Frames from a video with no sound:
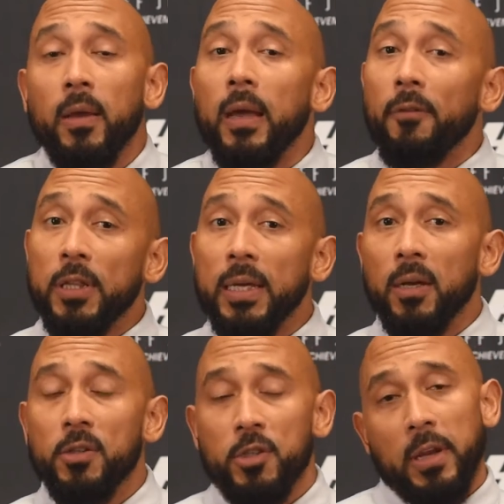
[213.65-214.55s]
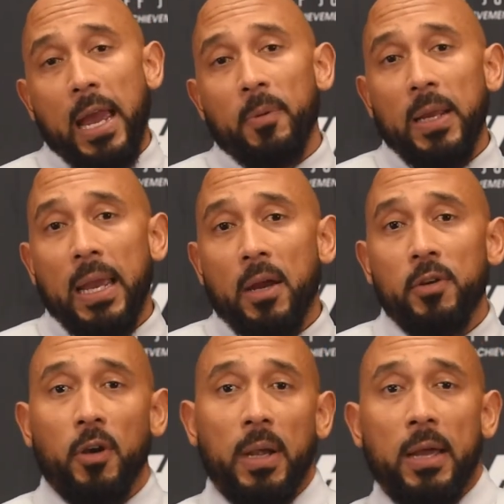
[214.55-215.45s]
Everything else, your cap and gown,
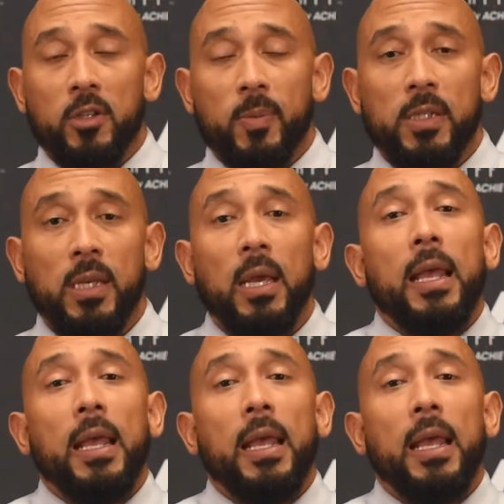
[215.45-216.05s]
your announcements,